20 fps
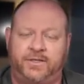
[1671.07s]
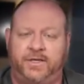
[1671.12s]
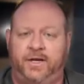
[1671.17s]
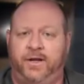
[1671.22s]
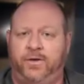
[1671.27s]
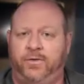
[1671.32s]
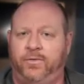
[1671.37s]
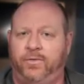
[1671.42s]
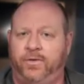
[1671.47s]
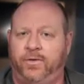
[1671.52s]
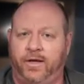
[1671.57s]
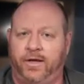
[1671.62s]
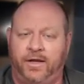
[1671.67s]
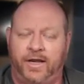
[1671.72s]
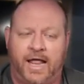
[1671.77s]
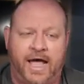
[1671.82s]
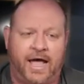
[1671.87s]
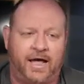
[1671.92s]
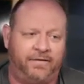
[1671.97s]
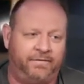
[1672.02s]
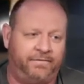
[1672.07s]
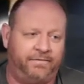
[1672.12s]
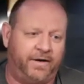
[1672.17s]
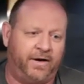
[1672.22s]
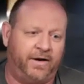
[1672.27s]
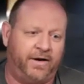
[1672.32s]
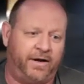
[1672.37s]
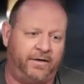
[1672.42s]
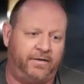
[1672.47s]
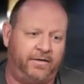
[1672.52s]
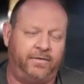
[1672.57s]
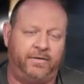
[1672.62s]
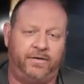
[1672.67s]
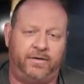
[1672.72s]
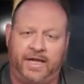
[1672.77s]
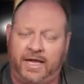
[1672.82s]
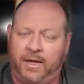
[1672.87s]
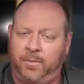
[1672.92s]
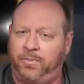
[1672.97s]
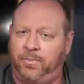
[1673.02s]
not very
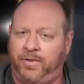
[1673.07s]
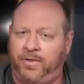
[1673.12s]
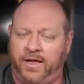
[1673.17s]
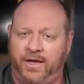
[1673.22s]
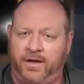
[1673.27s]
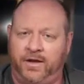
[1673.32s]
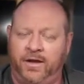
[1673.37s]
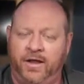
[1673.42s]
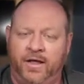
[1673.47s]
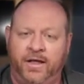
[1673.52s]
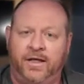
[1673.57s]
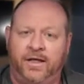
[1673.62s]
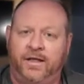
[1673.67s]
deep, then